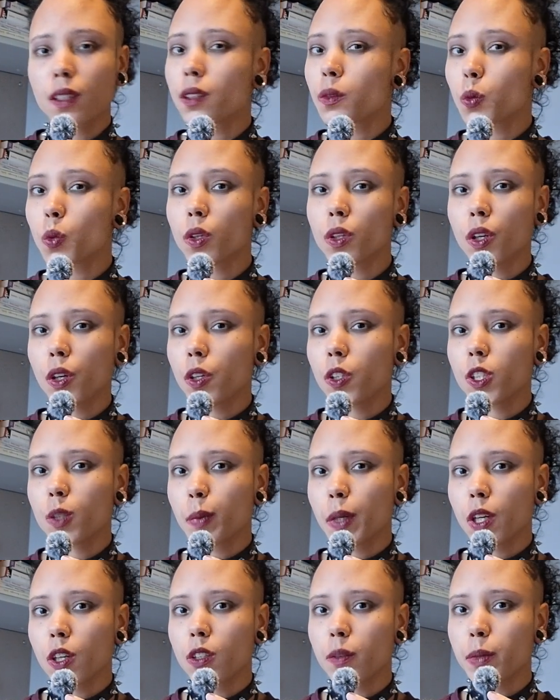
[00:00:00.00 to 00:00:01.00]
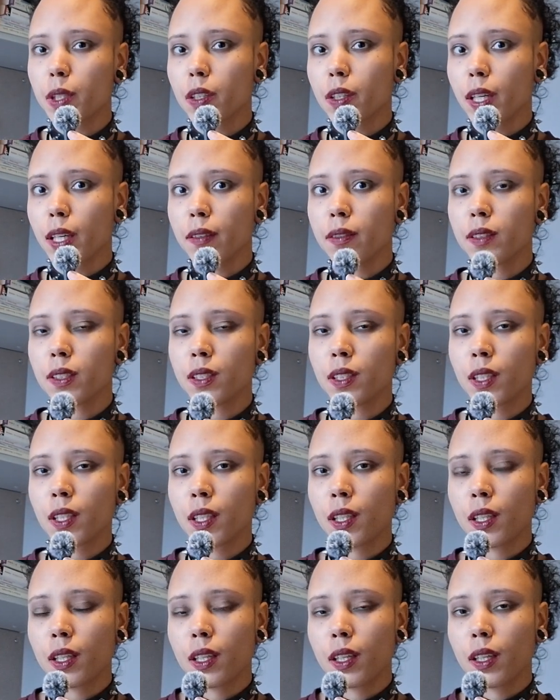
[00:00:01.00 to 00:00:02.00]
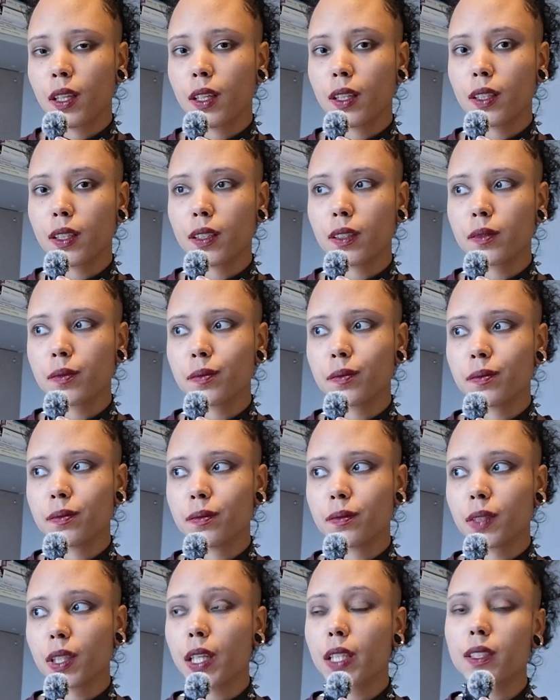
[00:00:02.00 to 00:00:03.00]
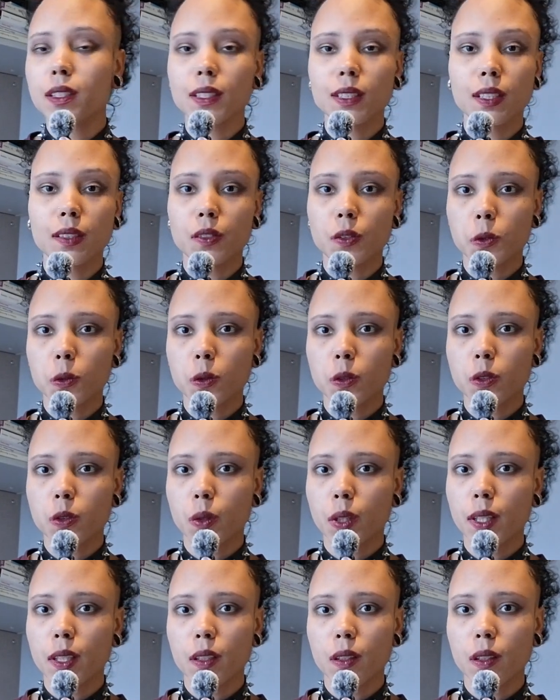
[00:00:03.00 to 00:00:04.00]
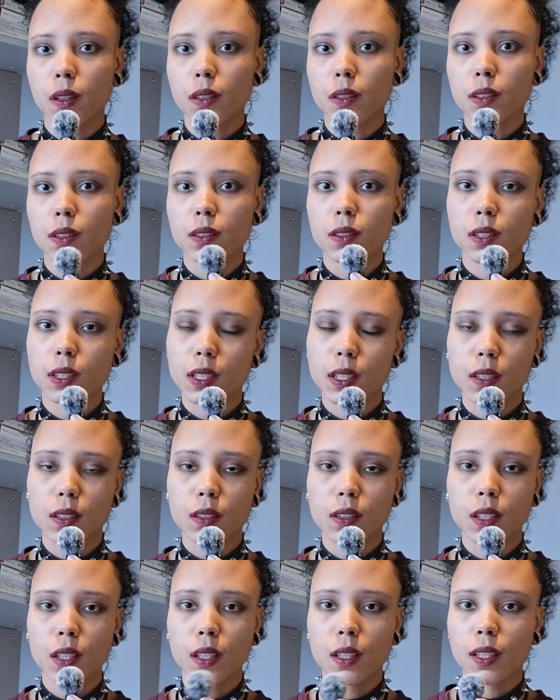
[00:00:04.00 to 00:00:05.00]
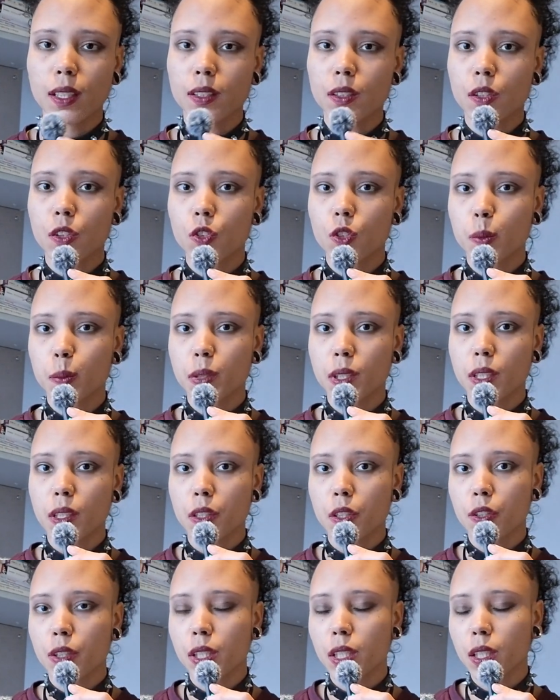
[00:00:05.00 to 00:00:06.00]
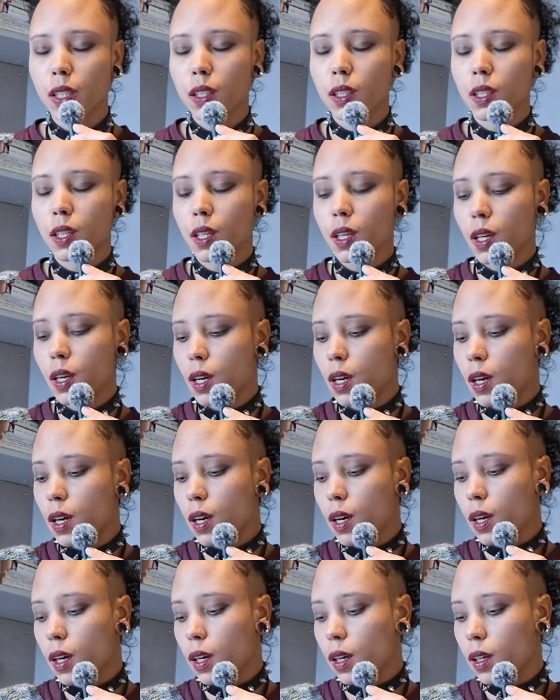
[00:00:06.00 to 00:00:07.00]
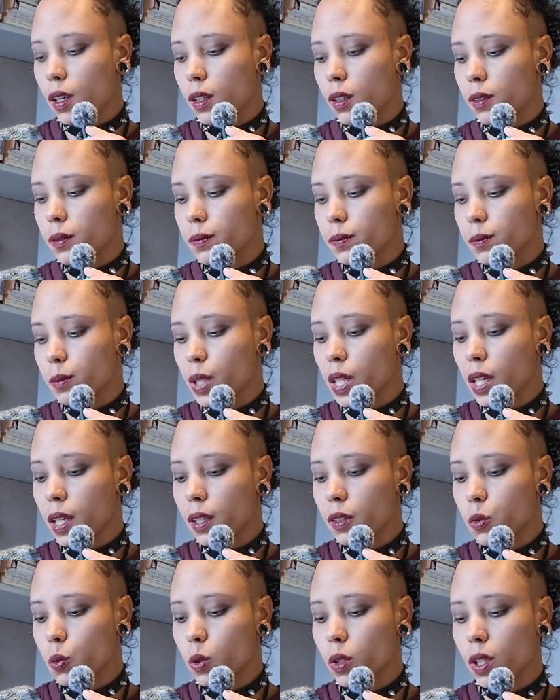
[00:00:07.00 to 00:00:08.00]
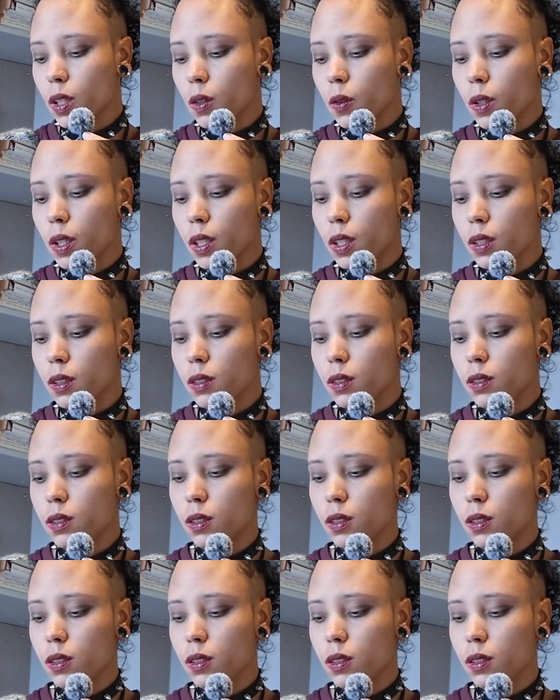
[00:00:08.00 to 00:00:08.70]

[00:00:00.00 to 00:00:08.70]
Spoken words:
one owned by Hobbycraft. I see it in stores quite a lot still. It's 100% acrylic, but it has worn out quite